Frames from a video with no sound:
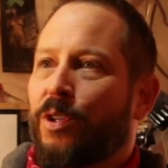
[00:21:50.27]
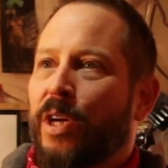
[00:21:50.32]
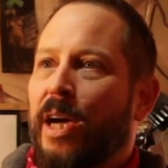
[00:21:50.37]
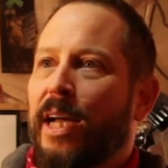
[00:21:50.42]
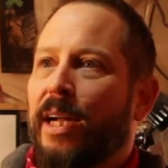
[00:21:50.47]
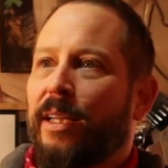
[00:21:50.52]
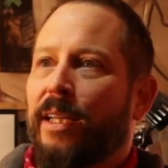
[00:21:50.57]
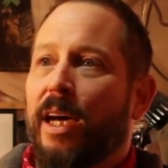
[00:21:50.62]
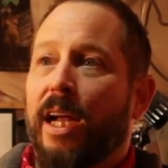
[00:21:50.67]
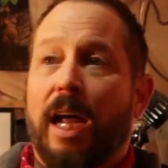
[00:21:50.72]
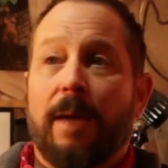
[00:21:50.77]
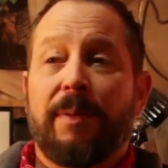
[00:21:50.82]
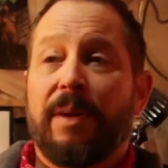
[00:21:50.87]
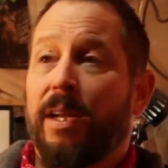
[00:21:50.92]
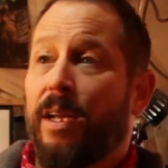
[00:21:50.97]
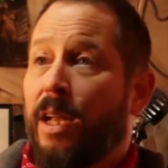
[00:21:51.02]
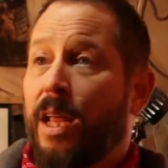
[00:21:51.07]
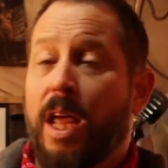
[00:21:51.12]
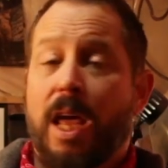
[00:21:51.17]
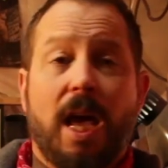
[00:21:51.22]
Chinatown. I
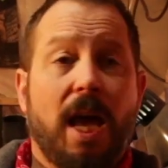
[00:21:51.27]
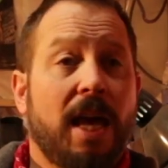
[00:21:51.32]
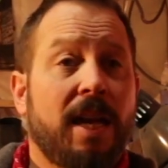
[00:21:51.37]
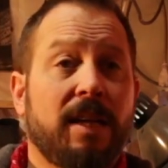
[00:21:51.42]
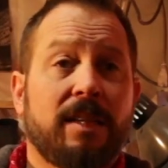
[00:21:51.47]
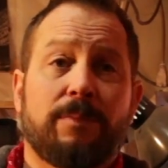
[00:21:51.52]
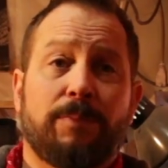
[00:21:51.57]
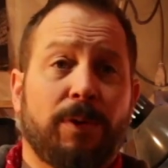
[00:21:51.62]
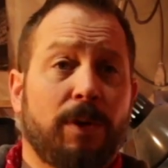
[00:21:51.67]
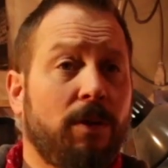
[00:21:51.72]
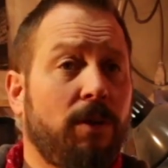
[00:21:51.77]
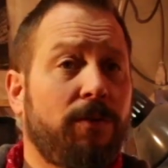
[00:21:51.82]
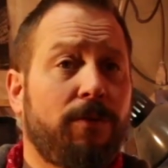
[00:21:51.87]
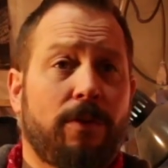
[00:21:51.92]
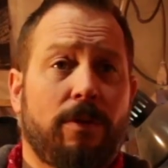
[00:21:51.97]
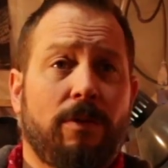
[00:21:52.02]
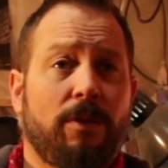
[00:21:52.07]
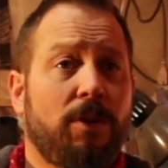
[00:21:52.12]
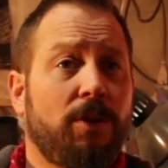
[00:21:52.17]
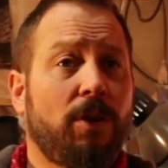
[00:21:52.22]
mean, and it's
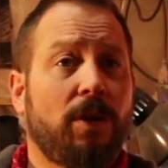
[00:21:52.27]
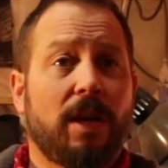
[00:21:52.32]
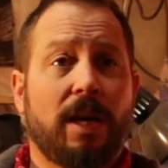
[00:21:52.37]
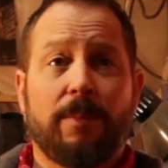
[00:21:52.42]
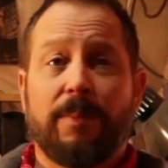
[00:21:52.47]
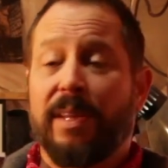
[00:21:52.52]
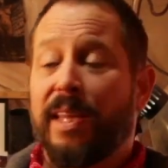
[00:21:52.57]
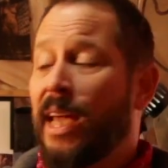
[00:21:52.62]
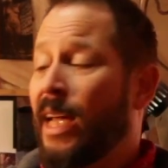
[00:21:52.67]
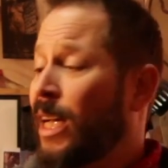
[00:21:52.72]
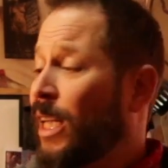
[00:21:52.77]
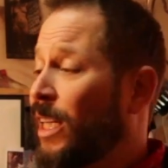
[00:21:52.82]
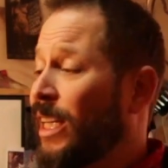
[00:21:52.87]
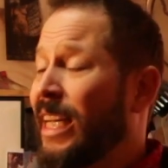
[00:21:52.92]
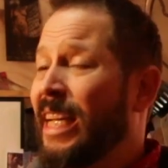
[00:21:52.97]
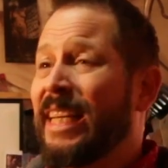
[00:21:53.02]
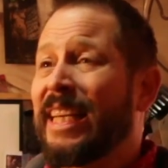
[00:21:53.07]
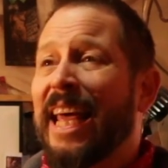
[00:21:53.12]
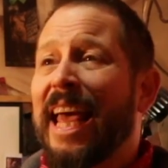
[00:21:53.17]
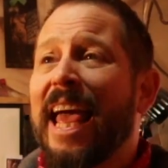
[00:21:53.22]
beautiful. I mean, they
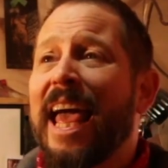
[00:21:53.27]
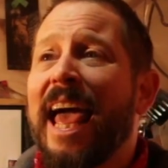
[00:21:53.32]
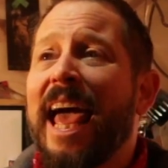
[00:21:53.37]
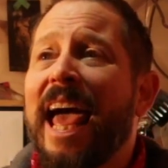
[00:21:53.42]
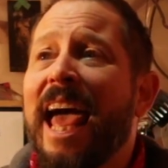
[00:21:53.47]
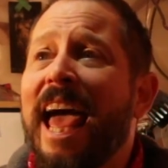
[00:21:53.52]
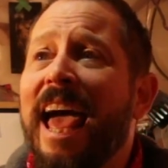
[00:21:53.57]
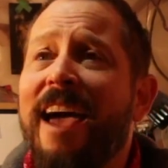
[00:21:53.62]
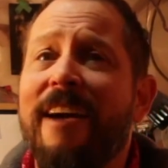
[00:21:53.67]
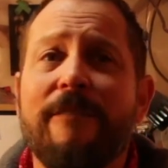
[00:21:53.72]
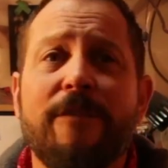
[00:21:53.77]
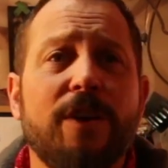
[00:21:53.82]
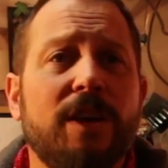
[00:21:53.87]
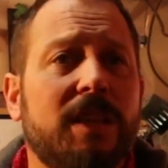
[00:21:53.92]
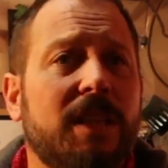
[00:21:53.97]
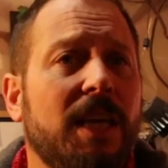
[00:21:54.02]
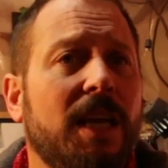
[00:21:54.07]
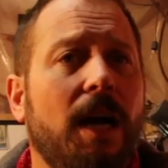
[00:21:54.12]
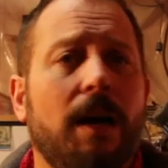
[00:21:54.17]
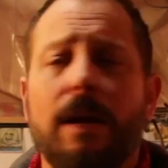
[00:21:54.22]
cleaned
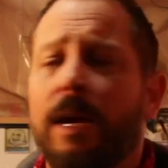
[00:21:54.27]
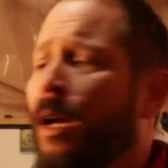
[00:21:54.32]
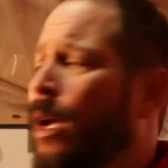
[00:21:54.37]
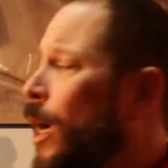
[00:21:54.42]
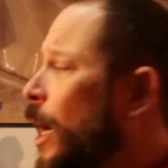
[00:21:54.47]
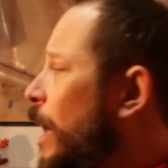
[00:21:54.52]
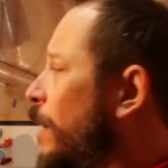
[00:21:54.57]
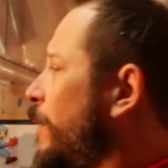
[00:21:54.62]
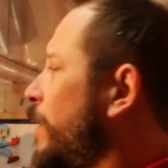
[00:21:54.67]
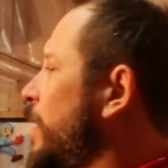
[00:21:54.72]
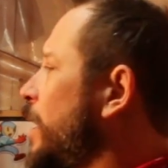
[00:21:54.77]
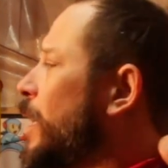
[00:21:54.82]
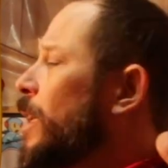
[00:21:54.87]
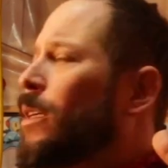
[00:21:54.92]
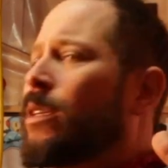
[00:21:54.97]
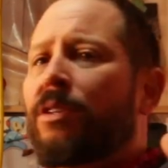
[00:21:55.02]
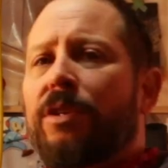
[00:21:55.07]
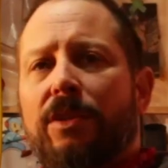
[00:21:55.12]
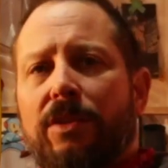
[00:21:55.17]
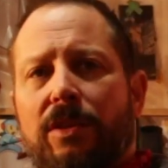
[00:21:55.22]
everything up. Everything
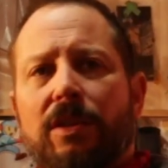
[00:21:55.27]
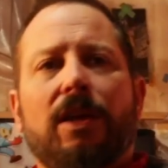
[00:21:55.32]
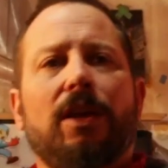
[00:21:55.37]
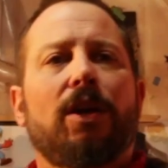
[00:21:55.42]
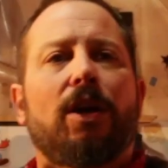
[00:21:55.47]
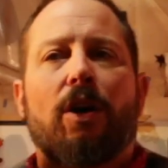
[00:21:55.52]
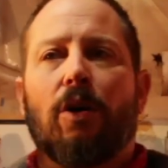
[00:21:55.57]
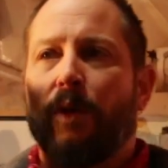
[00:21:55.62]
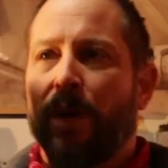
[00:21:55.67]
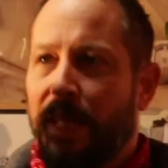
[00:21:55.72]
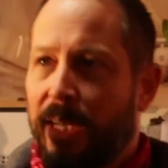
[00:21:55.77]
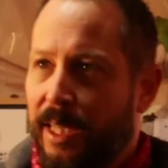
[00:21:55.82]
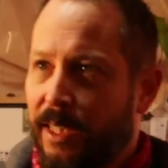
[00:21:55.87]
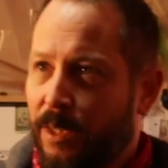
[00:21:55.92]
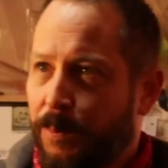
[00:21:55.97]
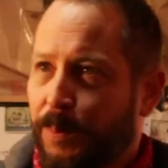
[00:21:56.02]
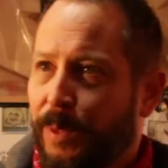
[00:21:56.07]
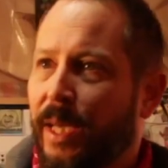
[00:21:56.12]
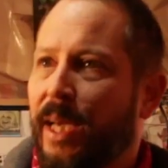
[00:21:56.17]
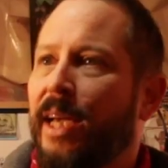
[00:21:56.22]
is just, you know, in
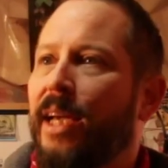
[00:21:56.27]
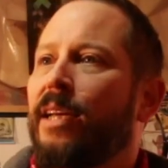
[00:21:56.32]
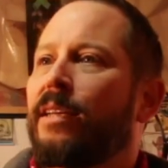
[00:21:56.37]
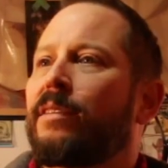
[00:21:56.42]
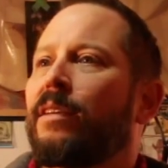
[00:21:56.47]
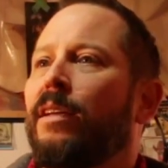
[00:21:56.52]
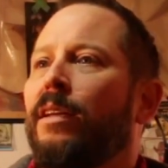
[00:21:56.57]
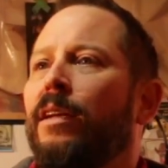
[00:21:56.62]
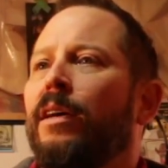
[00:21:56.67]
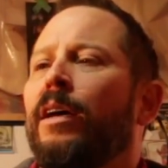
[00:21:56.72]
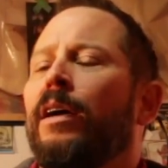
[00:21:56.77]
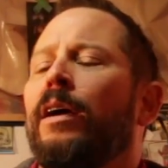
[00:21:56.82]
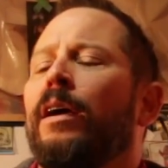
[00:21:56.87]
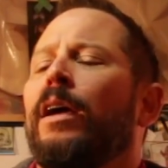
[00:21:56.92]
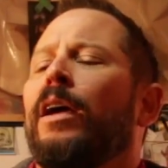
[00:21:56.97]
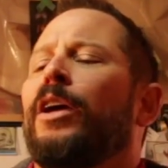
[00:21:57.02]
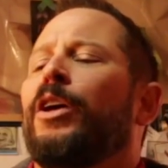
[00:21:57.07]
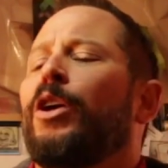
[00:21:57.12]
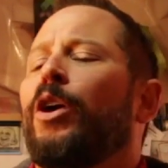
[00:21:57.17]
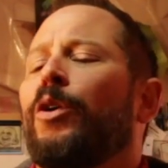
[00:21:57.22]
its place. And,
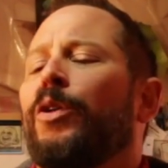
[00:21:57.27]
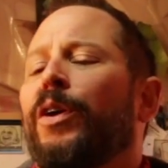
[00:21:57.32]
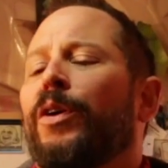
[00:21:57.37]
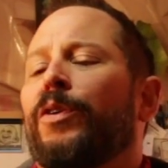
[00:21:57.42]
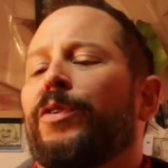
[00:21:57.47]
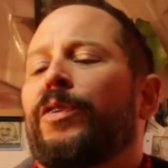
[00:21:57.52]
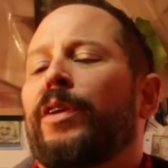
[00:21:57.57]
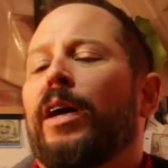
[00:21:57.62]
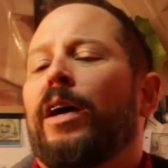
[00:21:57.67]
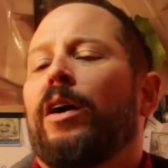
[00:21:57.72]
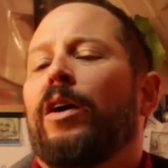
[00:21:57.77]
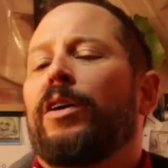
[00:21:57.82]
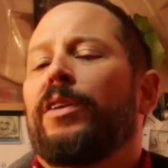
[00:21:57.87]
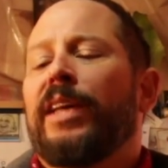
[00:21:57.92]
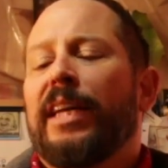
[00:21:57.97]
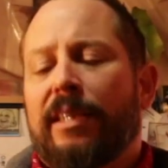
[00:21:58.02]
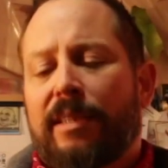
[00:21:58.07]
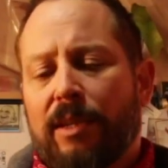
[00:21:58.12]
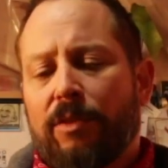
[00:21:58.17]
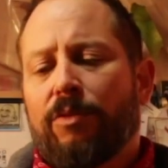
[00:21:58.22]
you know, they
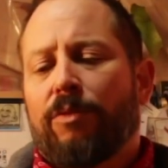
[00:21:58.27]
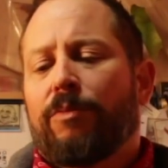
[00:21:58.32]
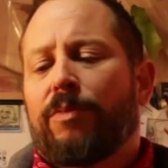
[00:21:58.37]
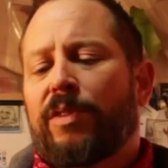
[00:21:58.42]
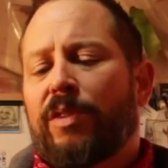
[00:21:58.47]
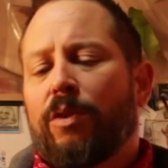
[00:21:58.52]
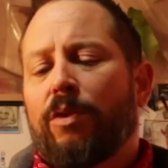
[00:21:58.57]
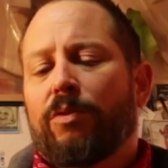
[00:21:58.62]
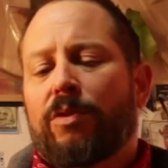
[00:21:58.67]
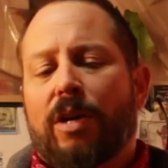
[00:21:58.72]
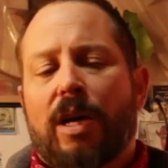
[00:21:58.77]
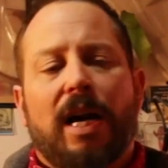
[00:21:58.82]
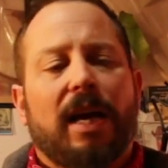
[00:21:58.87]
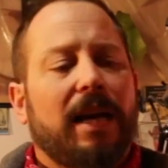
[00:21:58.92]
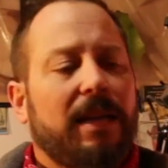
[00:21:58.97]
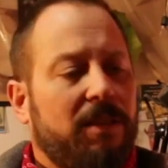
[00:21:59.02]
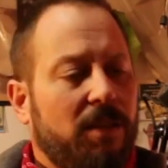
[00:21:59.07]
still talk.